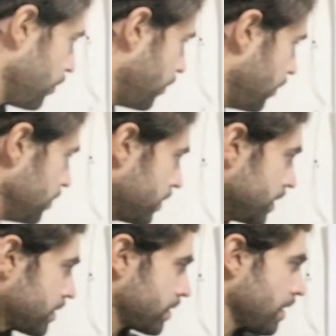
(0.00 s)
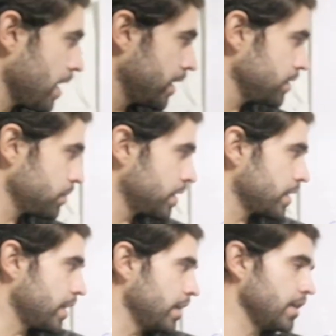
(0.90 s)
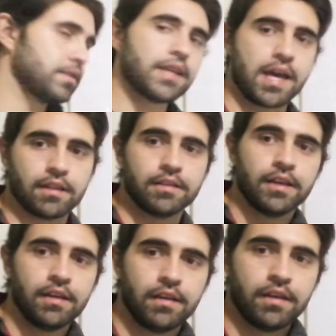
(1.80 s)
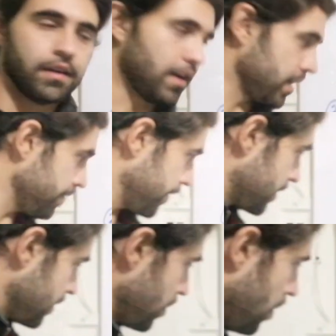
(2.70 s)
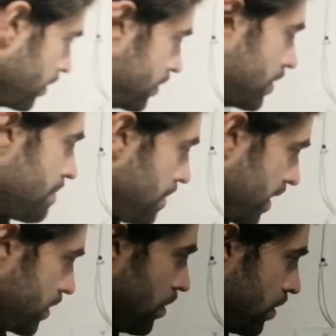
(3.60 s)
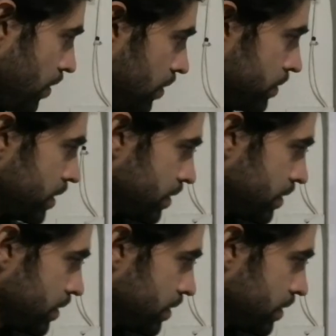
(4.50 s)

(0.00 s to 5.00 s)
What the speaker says: always cries when he is sad. And if it's a dog, you say my dog always